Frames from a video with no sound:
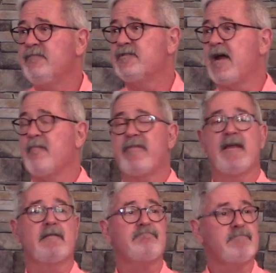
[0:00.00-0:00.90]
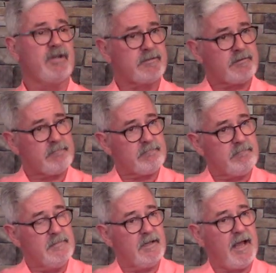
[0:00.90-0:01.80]
You stop and think, just
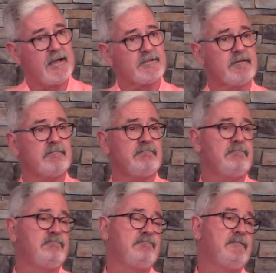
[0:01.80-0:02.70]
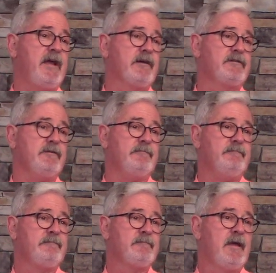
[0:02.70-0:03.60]
in the last day or two,
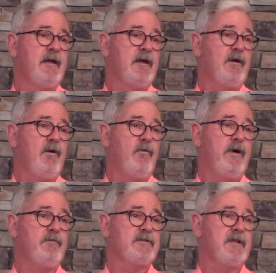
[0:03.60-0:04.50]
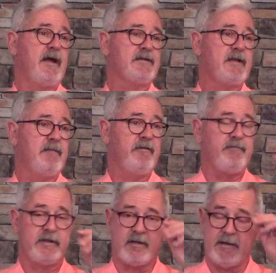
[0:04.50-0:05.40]
when was the last time you
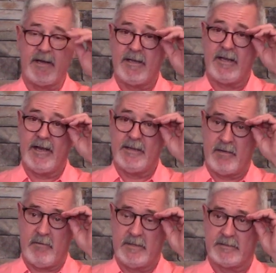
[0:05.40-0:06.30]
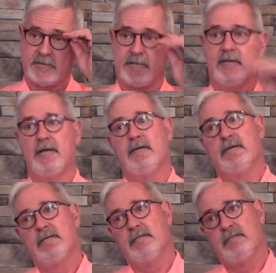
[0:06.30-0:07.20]
flicked on a headline that wasn't
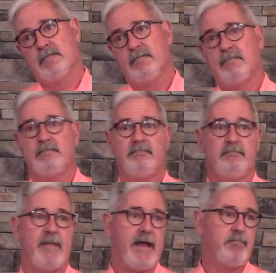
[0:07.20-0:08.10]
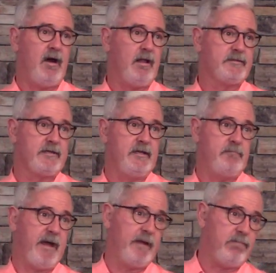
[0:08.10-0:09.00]
bad
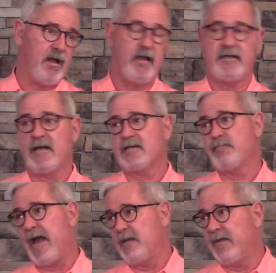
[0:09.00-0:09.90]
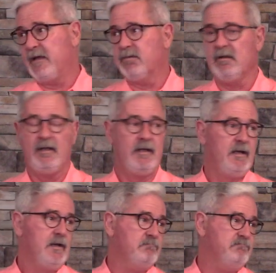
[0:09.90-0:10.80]
policy, bad politics, bad people,
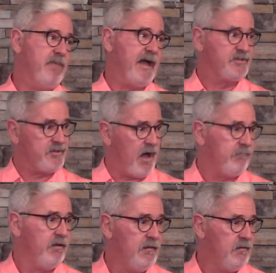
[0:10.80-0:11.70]
bad stuff?